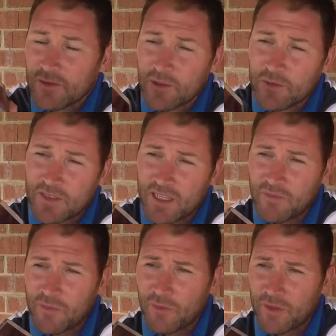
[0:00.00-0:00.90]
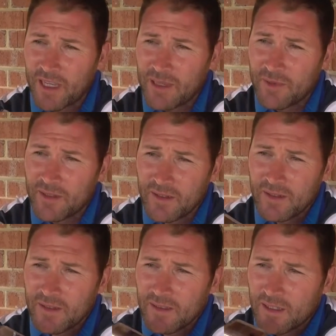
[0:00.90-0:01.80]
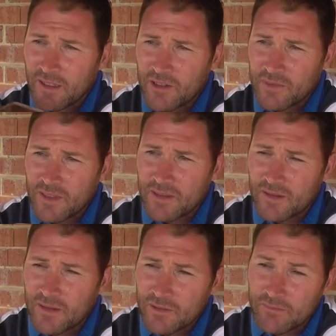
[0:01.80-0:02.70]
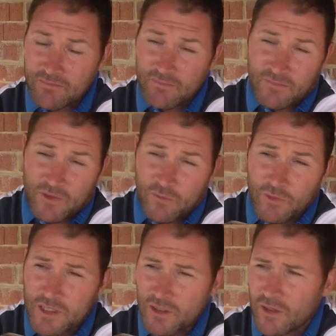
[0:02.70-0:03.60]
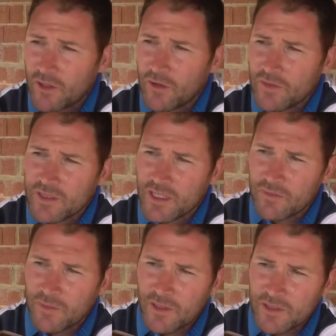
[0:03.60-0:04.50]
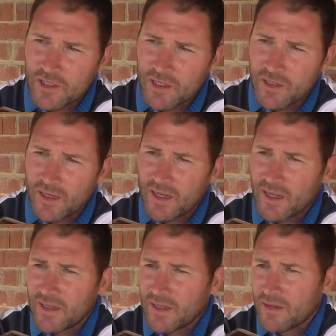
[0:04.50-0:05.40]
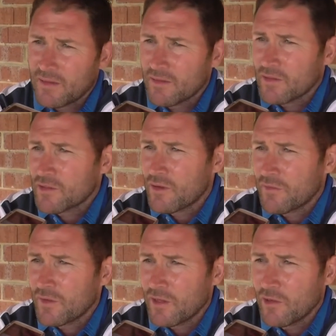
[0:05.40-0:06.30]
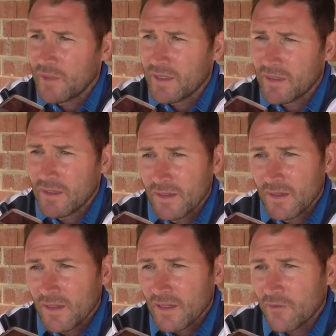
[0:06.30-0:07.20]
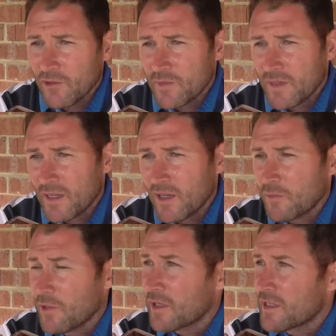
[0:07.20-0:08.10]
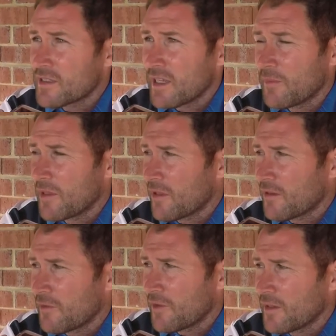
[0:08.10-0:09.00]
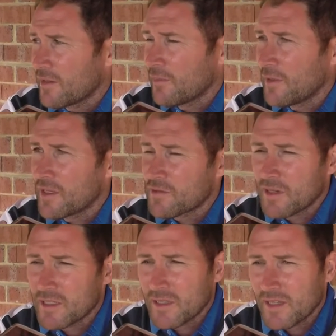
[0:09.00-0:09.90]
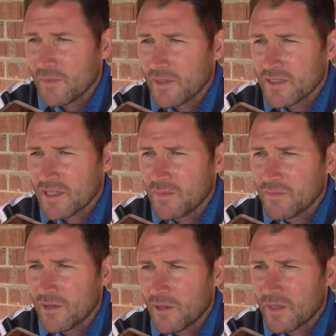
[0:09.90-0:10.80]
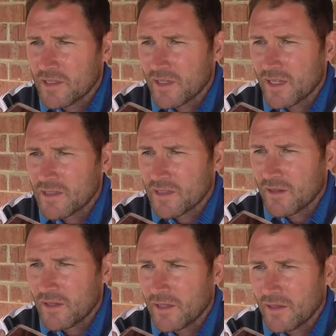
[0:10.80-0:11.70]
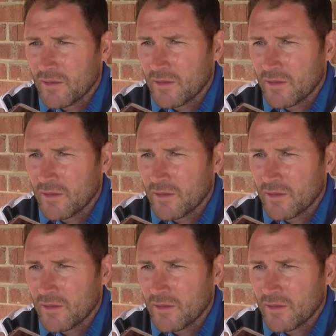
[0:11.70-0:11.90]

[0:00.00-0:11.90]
and I was talking to Dave before the game, and he's sort of re-signed a lot of his team from last year, and then added and strengthened a little bit. And they've always been a hard-working team that don't give you a minute's rest, and that'll be the same, I'd imagine, again tonight.